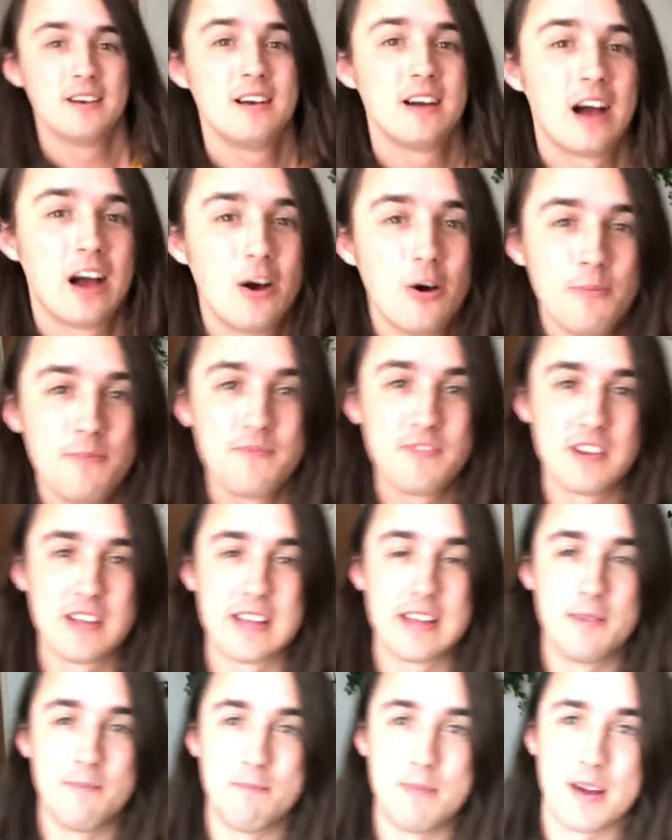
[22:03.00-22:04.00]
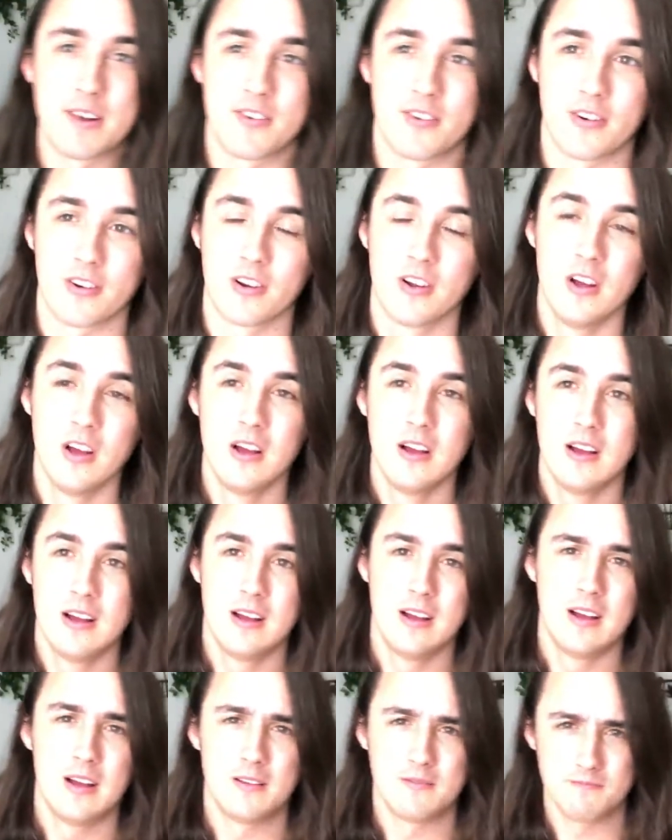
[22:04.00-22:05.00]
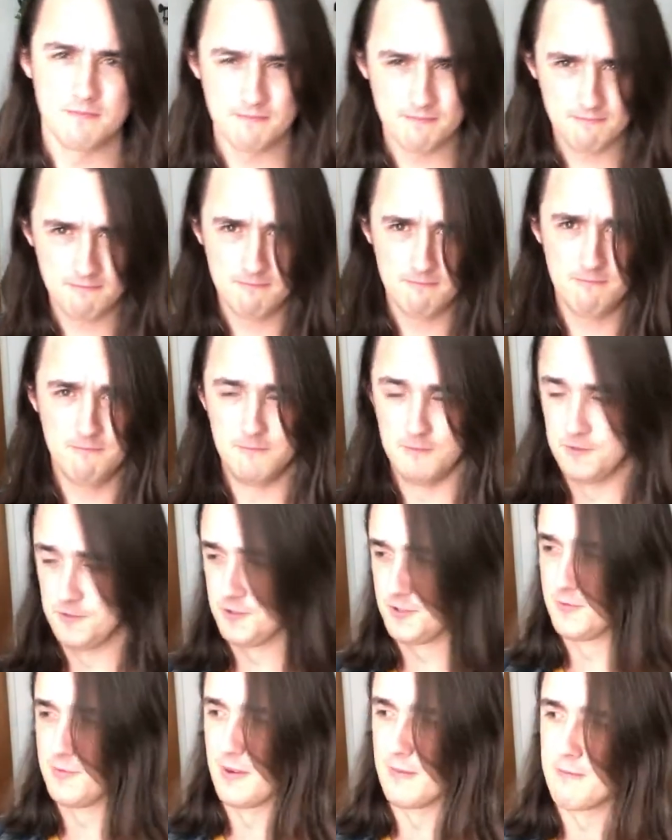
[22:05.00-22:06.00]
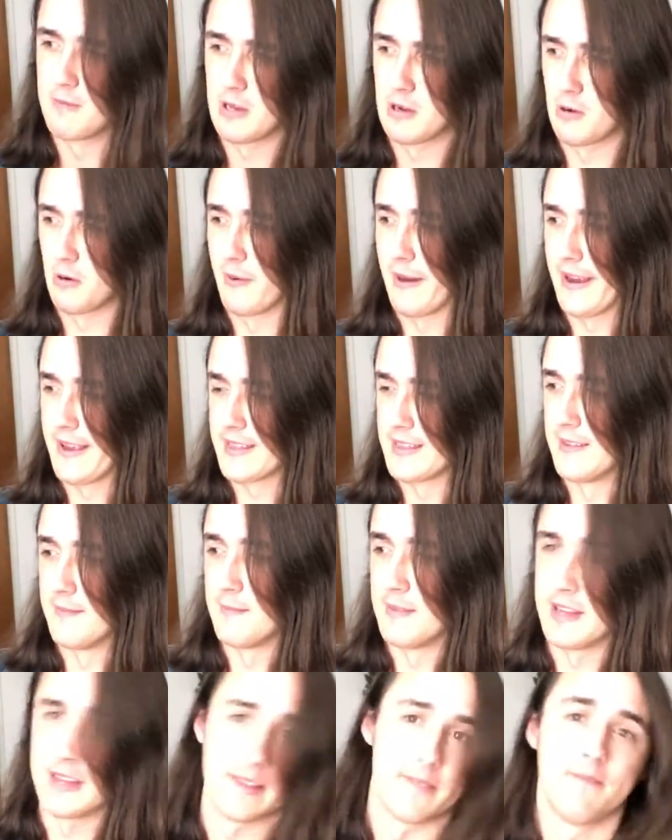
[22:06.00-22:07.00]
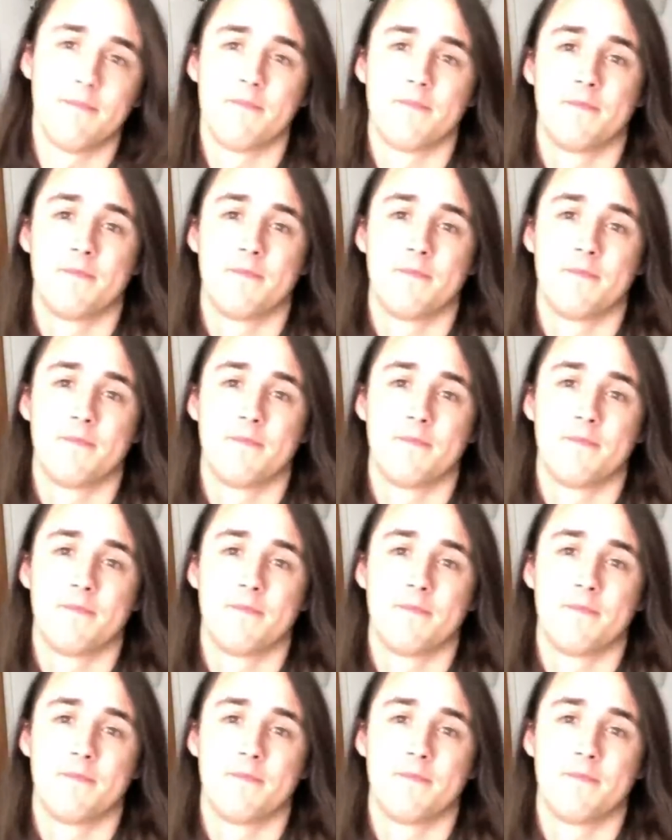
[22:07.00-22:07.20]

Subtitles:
hopefully a better week than me.